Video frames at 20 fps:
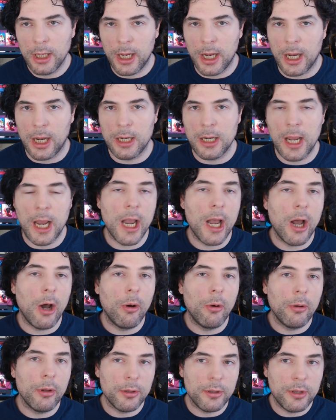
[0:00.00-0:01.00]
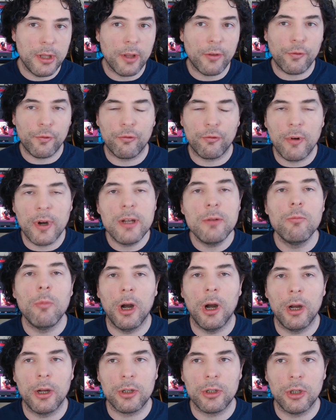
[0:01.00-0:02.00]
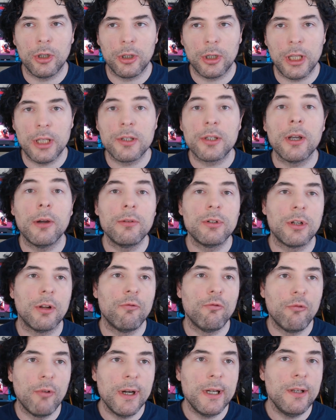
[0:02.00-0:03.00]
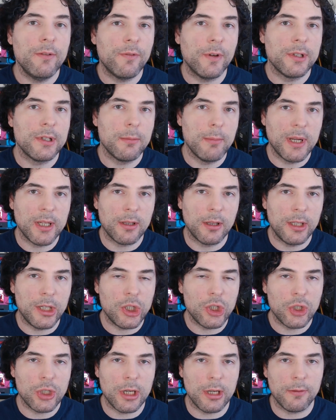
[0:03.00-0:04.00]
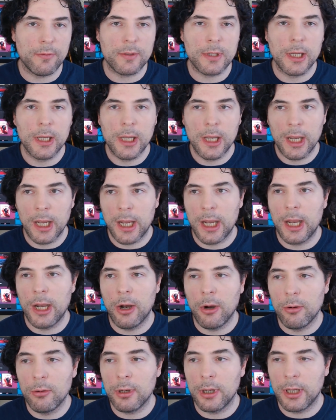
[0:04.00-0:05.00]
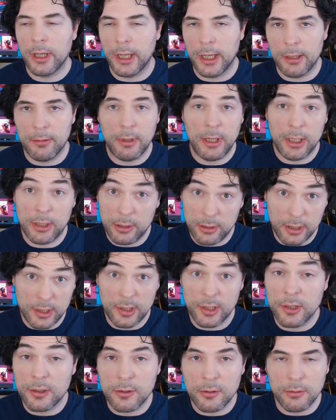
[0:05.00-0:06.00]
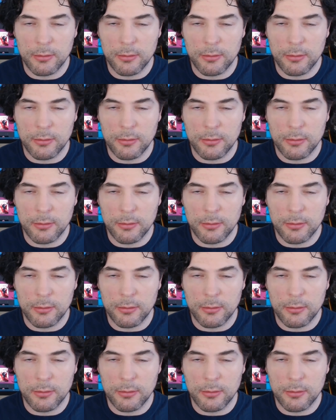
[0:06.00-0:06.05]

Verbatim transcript: and how this framework is going to really fundamentally shift how, uh, and this is,